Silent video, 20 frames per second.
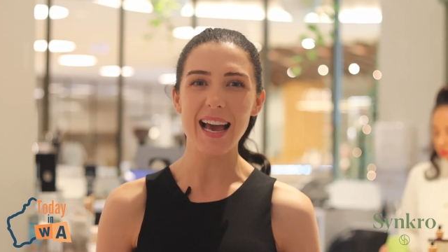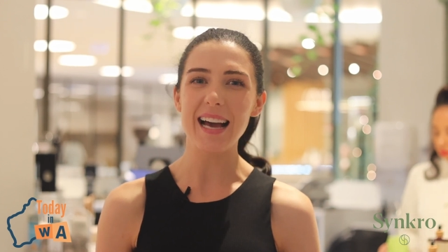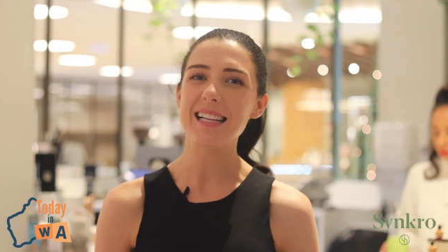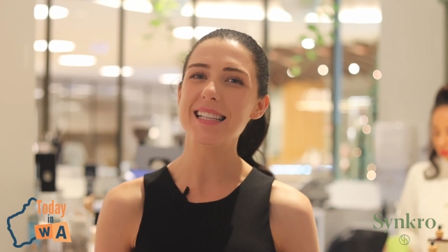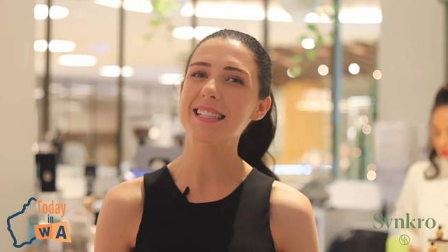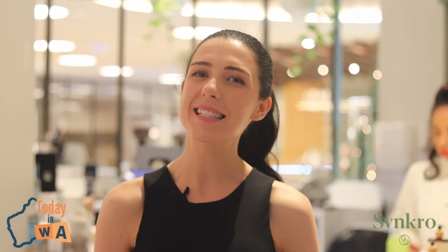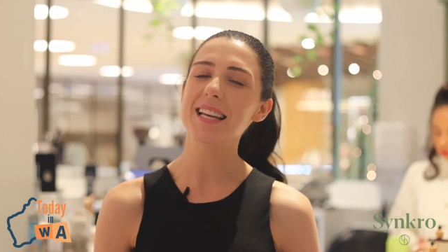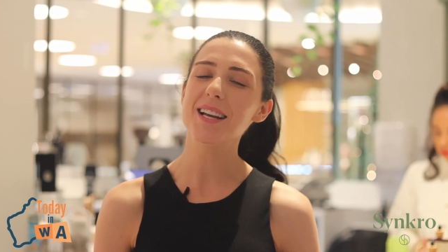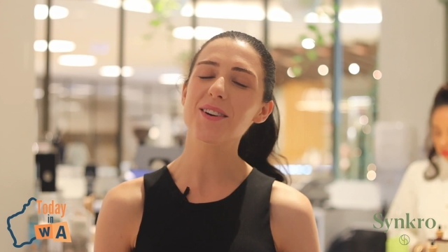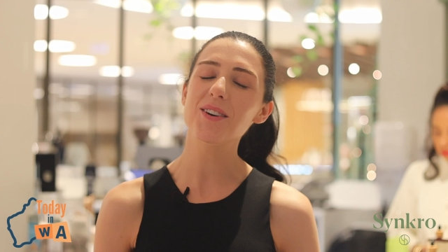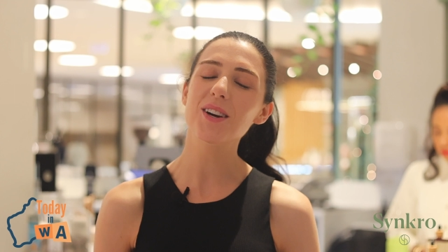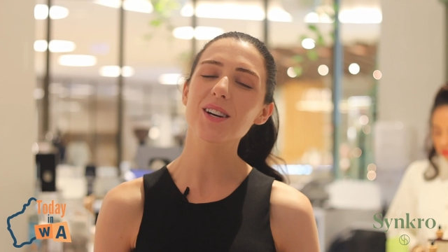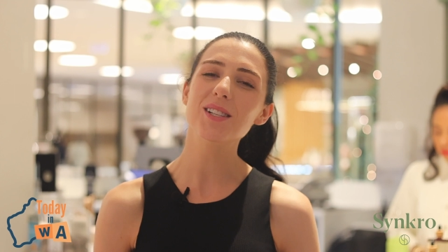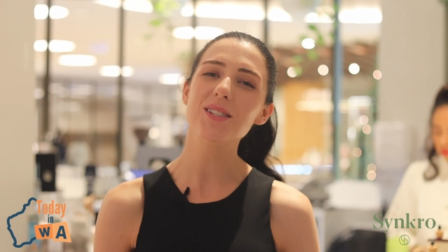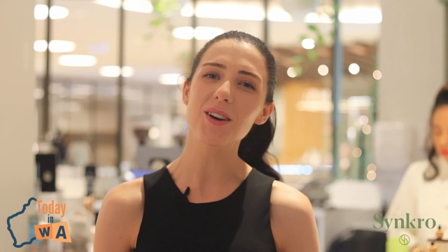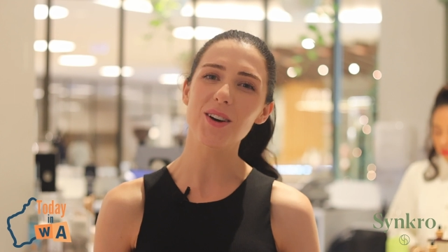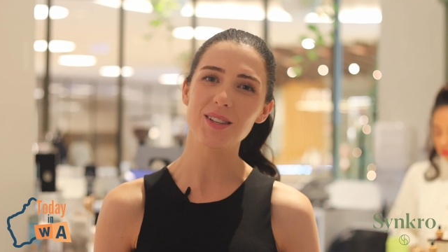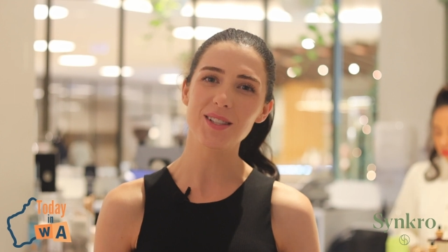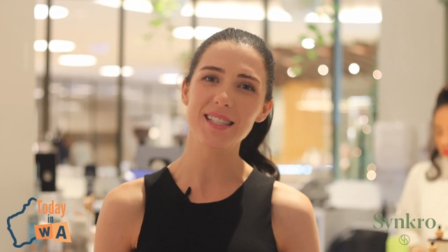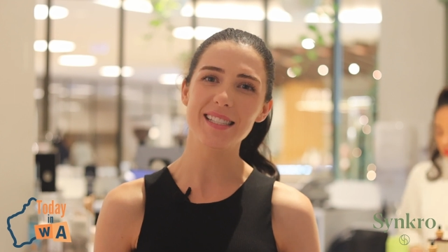at Synkro's
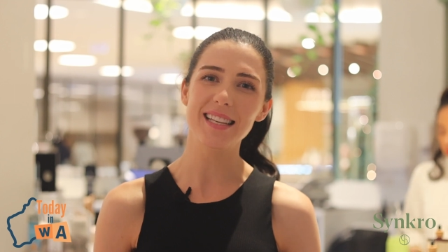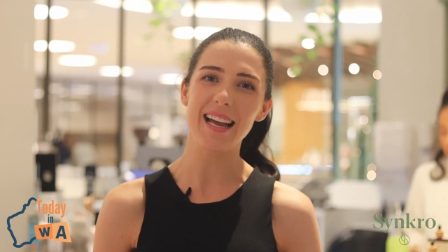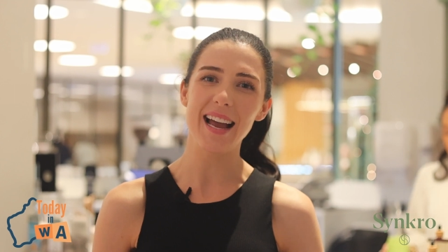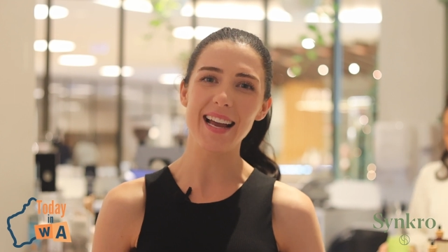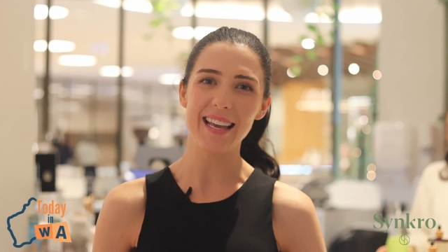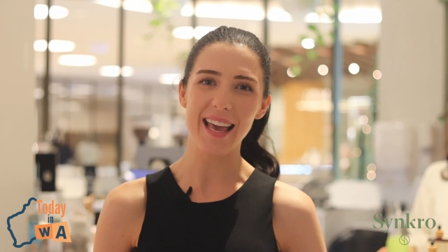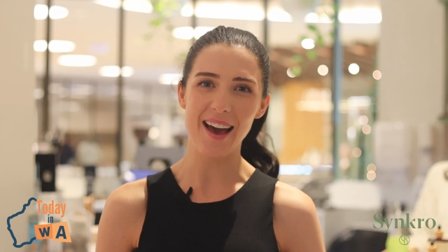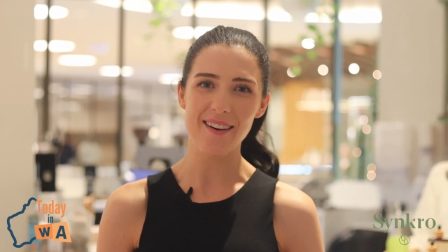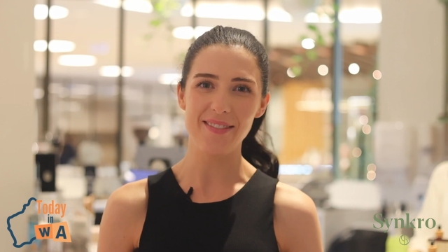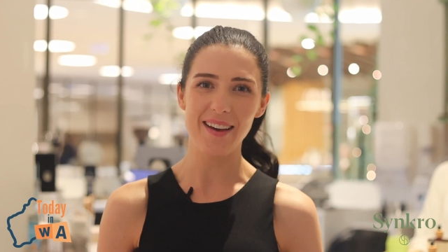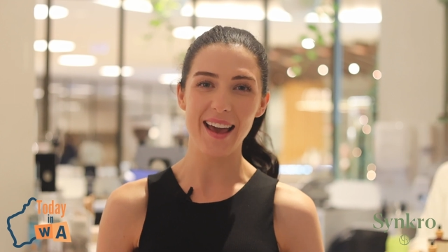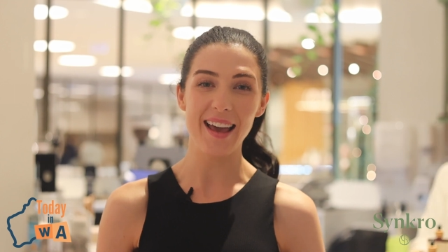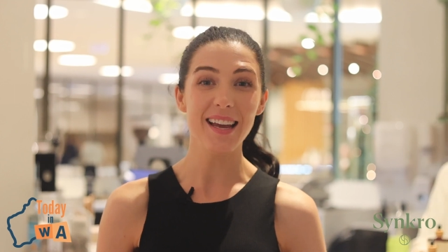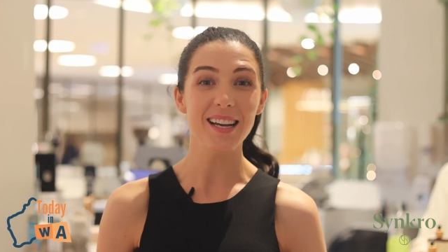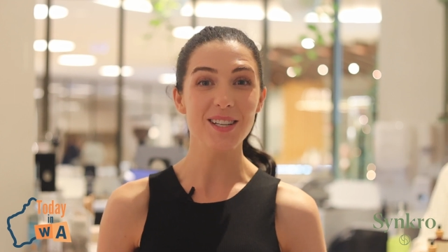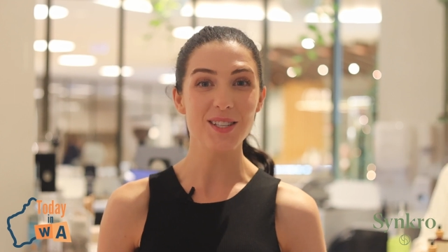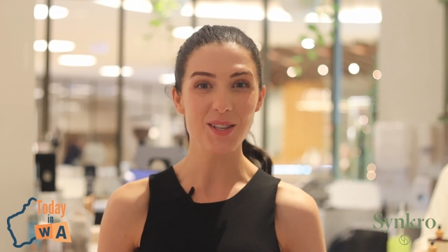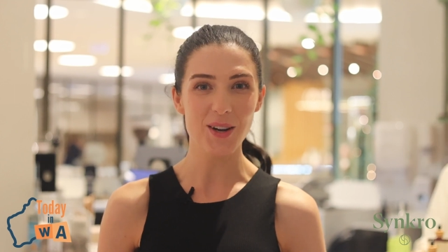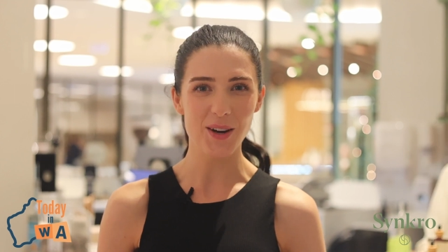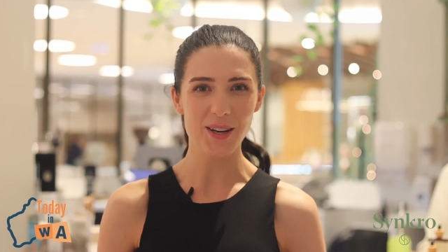on-site cafe,
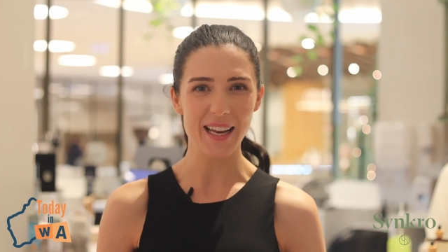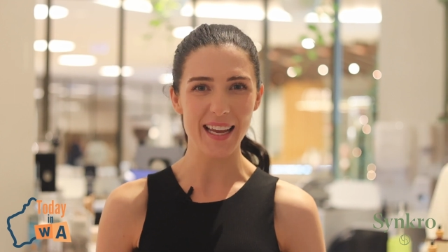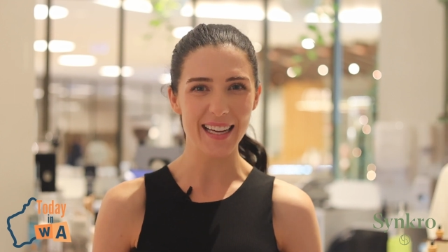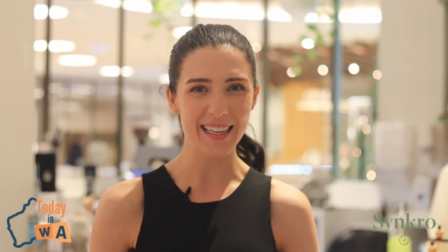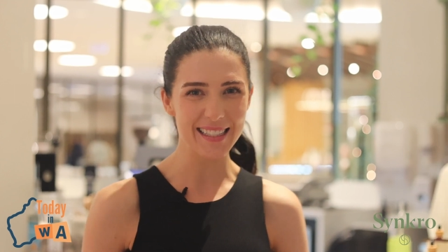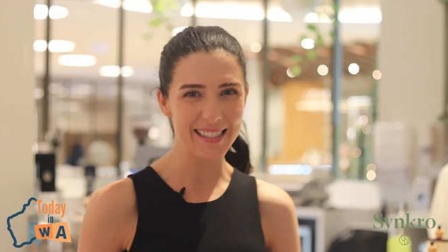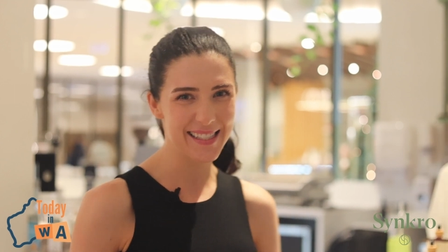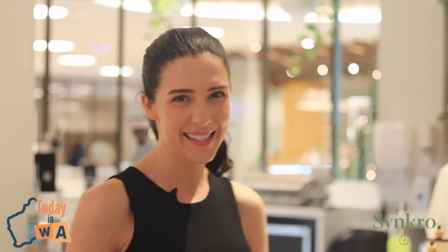Tonics.